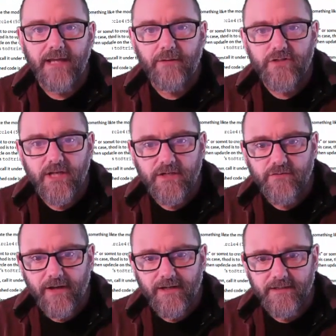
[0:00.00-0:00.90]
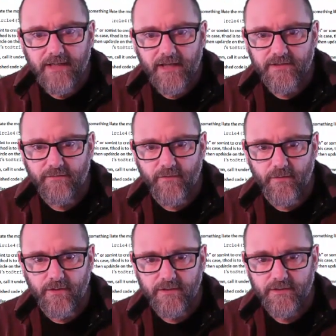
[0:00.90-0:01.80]
now change radius has the
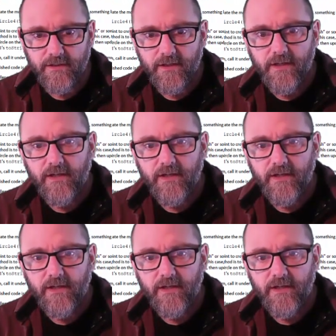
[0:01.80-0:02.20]
focus.